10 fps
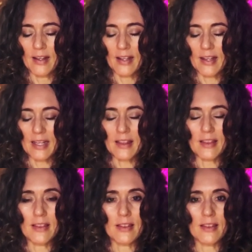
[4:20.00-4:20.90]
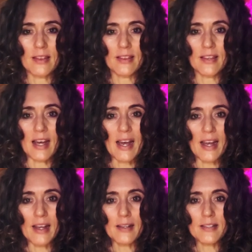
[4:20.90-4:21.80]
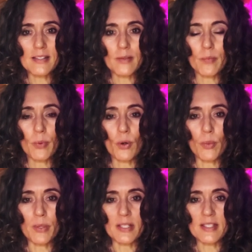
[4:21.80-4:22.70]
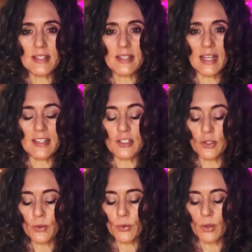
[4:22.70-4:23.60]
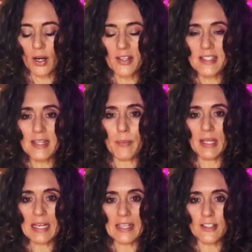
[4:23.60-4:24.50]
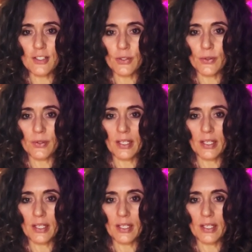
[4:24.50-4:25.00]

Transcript: like the highest purpose that you are stepping into.